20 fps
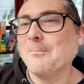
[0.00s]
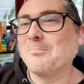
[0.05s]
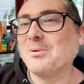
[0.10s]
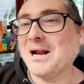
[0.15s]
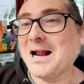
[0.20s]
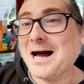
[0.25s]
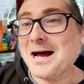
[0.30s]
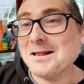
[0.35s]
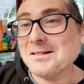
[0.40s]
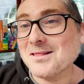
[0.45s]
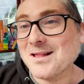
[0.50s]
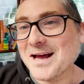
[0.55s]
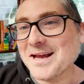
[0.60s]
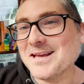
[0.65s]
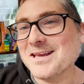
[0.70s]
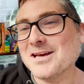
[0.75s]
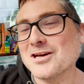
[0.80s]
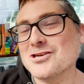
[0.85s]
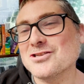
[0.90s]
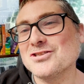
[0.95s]
But I
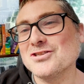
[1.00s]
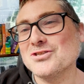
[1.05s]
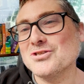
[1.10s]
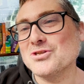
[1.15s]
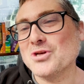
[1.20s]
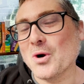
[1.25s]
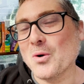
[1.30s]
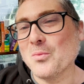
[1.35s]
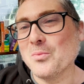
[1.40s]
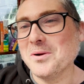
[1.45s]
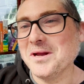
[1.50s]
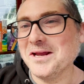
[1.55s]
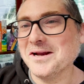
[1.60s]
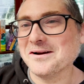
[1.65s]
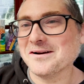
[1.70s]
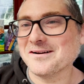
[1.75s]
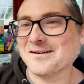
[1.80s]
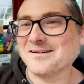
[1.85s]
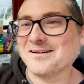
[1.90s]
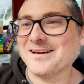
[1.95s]
like it because it's so
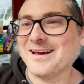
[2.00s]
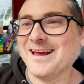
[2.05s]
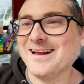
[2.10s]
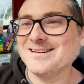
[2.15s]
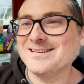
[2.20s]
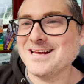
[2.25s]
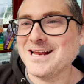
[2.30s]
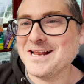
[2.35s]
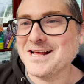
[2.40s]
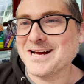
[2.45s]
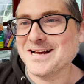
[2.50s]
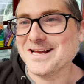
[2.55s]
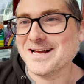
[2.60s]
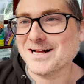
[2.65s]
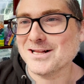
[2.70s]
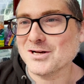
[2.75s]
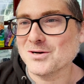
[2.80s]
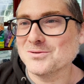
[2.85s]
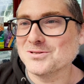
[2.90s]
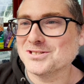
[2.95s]
weird. And Danny
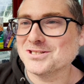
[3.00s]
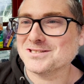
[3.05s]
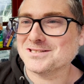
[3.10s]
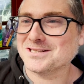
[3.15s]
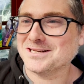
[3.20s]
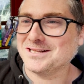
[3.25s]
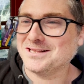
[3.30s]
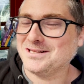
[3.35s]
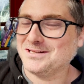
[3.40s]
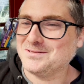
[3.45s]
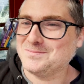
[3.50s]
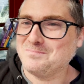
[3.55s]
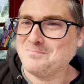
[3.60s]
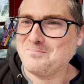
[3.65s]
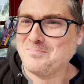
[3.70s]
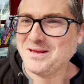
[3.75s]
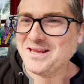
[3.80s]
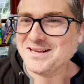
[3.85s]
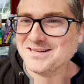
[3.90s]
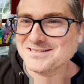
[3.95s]
Aiello is just like this
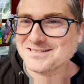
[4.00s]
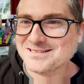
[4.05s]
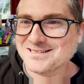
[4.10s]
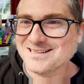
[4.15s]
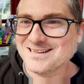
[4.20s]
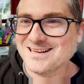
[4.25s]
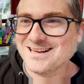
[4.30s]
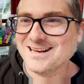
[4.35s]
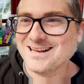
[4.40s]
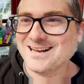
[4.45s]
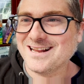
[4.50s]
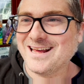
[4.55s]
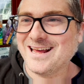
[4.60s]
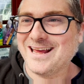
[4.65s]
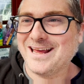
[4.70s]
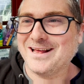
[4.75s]
beast in it.